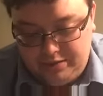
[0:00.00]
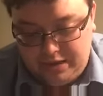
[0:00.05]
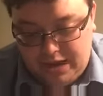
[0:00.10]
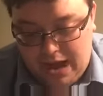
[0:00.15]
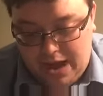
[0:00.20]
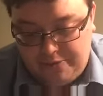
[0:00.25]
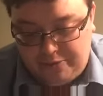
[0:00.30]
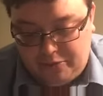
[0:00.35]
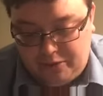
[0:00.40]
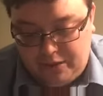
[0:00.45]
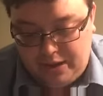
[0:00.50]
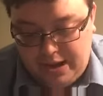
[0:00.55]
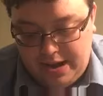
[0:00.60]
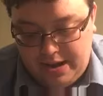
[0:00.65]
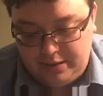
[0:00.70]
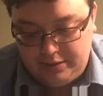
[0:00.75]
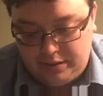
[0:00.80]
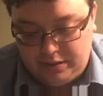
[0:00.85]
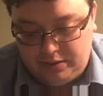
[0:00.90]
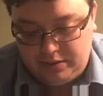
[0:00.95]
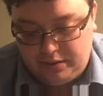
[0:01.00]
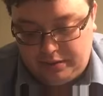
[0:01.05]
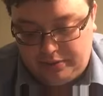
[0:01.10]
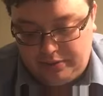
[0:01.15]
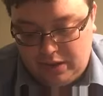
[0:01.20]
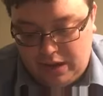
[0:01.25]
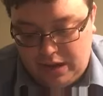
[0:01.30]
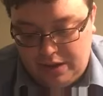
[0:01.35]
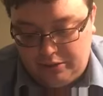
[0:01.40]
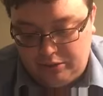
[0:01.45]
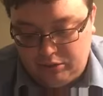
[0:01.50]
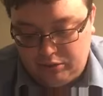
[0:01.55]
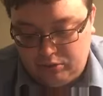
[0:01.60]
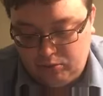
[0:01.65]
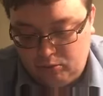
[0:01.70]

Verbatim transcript: after the house of their fathers,